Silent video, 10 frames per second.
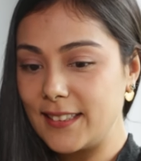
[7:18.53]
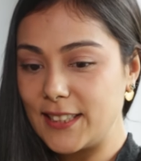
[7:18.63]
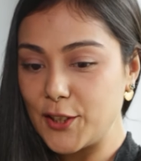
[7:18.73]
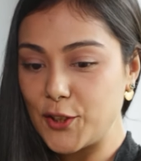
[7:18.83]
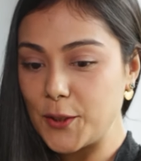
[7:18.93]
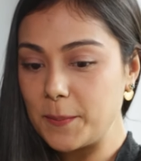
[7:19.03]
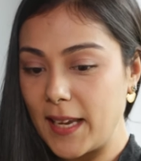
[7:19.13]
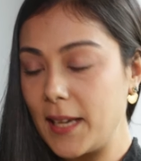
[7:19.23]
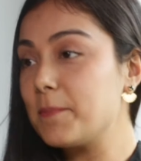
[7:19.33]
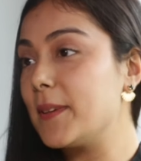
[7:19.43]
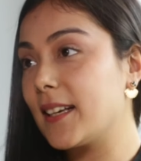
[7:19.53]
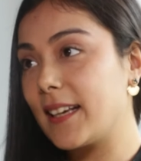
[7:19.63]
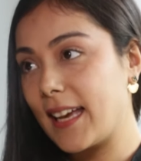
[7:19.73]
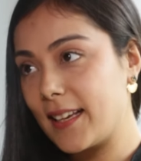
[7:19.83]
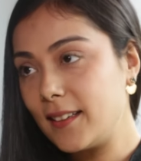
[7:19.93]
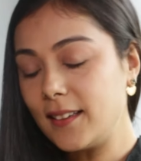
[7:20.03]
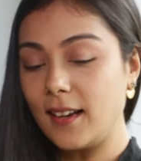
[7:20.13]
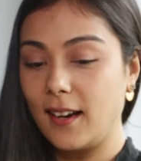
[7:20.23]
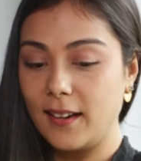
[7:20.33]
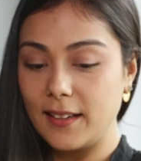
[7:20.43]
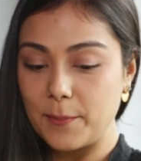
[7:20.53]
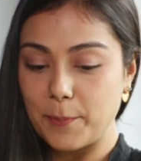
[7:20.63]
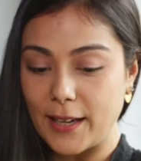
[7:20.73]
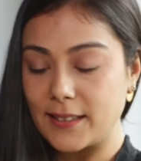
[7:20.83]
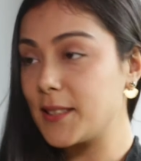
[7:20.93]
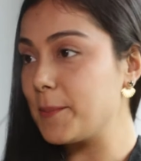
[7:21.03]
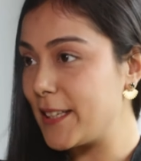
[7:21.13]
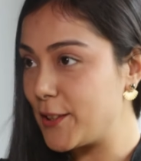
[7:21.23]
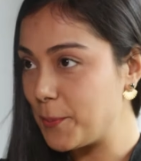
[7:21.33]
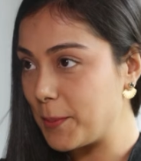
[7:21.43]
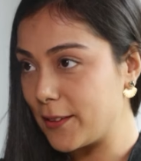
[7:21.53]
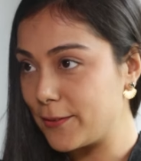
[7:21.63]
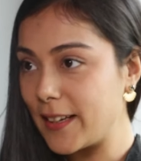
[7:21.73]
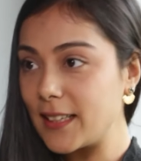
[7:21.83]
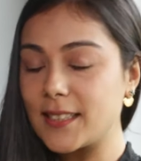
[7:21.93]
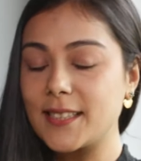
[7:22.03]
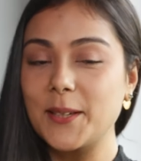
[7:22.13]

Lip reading: dish to make, but again, practice makes you perfect.